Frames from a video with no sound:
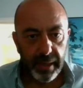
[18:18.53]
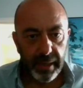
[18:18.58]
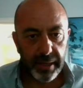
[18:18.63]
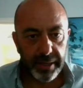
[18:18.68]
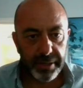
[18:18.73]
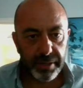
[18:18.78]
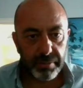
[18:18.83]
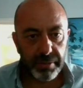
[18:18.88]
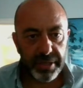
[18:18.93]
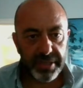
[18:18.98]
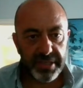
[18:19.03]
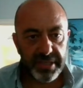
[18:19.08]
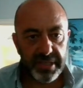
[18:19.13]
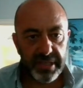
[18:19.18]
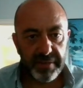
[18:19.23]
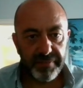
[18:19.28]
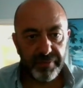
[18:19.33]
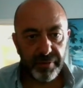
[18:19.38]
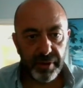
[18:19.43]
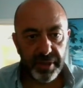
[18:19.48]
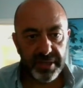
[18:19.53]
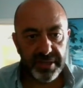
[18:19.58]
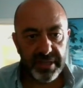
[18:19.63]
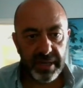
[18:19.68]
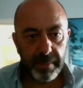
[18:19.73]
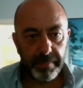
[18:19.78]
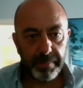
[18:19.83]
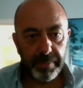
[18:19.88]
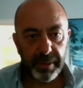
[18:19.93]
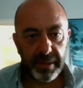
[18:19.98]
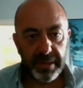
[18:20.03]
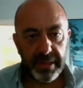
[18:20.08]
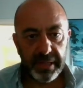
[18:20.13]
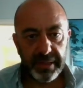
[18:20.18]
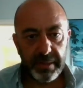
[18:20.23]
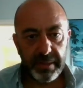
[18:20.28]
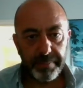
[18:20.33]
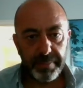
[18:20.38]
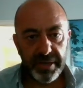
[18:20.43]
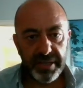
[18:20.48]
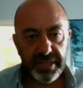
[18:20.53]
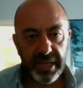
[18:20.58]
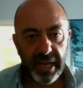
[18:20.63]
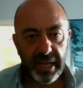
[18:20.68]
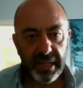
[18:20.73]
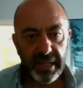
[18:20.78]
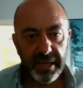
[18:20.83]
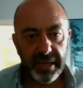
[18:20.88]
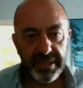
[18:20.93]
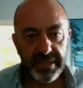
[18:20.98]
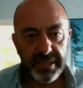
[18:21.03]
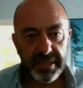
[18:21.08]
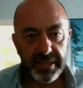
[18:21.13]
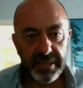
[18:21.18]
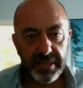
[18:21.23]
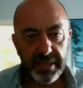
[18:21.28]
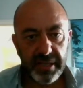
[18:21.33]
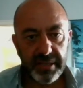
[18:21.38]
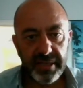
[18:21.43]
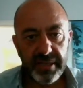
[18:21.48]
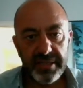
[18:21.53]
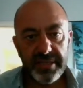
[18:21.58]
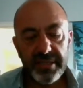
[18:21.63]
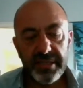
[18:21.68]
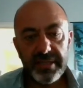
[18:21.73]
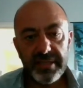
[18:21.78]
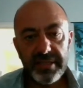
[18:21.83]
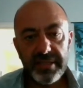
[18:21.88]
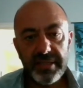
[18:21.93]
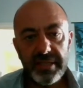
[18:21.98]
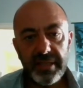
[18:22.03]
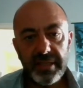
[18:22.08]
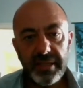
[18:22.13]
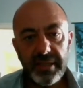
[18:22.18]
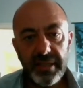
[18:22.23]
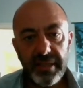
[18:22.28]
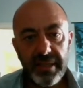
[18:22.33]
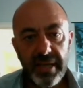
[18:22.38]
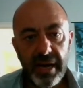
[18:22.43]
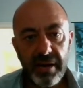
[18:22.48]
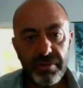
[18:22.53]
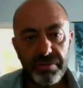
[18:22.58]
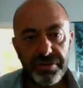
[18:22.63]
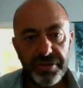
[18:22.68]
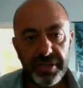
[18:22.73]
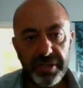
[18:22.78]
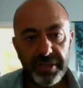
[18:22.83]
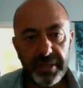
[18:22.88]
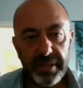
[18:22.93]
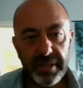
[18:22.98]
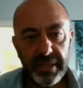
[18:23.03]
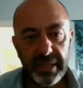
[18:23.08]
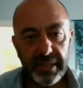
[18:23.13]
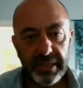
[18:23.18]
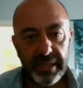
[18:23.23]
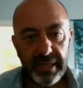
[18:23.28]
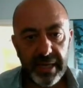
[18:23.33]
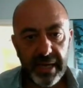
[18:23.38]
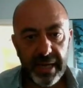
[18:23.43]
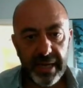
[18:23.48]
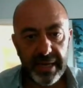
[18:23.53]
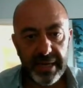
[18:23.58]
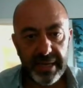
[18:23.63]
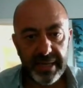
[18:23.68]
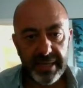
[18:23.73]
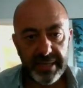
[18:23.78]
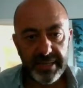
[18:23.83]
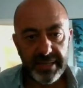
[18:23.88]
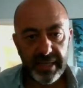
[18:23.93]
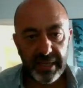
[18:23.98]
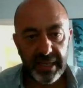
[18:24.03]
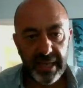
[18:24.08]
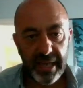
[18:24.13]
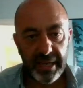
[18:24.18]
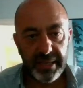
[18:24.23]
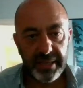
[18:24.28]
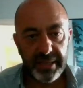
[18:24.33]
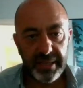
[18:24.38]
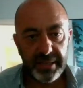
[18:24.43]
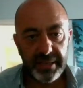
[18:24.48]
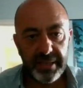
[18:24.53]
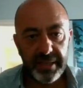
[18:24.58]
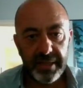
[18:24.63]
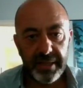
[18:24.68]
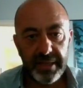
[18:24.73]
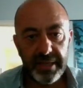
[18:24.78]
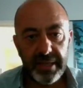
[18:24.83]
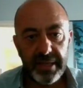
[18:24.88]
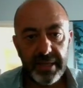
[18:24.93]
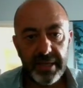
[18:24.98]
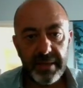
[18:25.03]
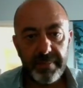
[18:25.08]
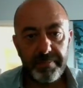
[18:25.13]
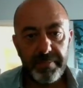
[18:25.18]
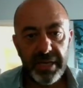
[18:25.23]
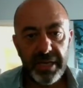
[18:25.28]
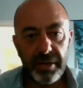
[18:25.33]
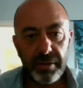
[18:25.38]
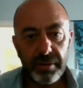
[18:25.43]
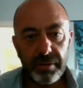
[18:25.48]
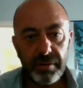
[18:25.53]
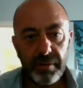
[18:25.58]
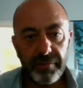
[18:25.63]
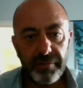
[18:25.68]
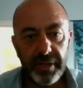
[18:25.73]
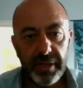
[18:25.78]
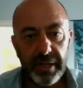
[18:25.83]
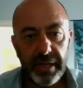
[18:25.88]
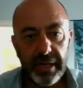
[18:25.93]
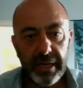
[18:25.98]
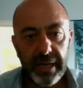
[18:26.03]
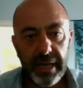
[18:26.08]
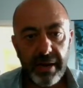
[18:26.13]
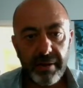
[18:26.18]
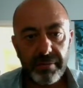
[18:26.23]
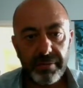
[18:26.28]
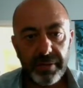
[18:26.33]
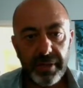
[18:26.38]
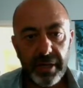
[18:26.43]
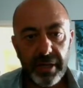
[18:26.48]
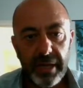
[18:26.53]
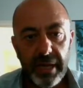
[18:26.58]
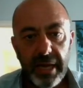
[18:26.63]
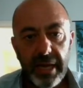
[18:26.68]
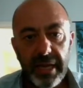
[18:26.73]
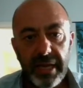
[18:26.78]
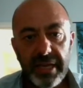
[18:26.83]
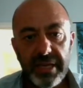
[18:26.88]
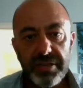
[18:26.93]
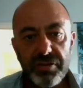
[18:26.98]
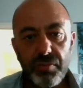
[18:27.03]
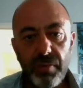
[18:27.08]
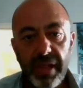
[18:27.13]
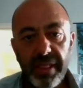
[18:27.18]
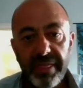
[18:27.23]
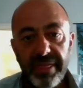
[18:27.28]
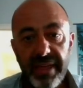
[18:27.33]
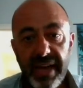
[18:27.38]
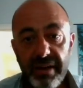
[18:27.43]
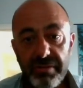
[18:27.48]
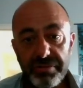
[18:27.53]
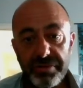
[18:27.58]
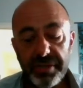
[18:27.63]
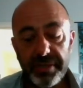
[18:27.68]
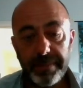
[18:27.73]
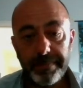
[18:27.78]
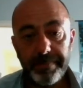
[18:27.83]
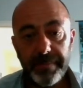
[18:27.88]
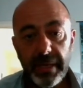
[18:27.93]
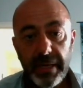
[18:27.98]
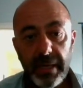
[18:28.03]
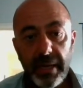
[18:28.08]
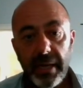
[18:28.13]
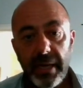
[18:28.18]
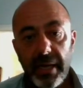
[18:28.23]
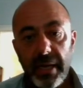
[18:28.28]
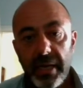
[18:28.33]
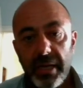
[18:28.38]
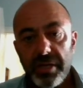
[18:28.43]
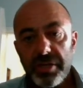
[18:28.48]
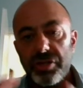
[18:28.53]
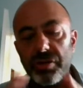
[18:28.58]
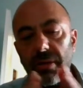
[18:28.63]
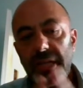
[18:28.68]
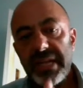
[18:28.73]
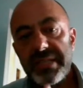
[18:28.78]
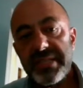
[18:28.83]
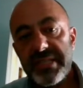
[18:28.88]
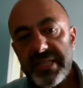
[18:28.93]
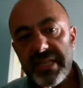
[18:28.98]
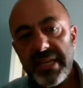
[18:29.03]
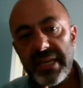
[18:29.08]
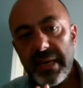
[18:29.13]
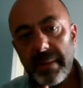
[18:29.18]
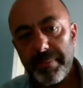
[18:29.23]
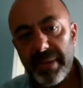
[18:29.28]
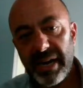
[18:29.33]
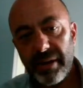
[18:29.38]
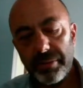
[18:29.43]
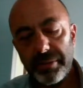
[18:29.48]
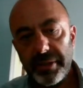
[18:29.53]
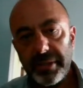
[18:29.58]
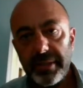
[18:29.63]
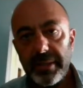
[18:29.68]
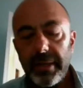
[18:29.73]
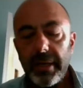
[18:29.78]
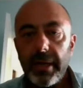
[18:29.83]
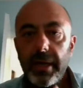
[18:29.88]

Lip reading: You can see, for example, that the prescaler is at the 16,000 that I selected. The period of the counter is 1000. So let's think about it.